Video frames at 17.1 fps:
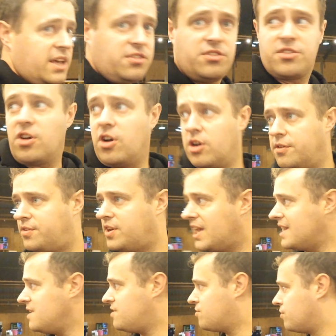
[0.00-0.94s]
This is kind of
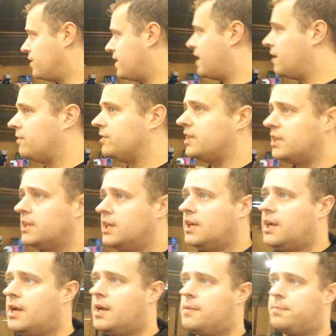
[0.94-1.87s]
your eatery area.
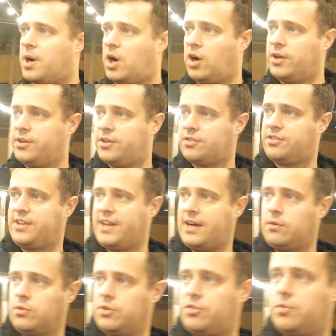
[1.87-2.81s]
Behind us now,